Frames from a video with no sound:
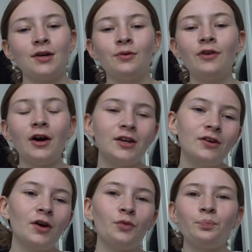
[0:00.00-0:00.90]
without
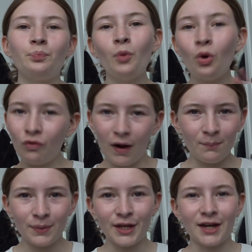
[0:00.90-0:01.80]
any more
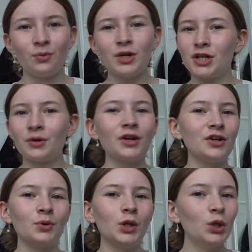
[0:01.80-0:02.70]
rambling, which I'm going to
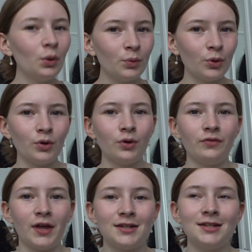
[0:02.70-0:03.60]
do a lot more of
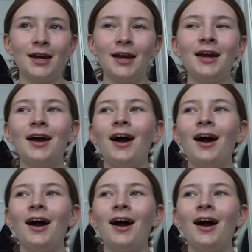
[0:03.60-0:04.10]
that today,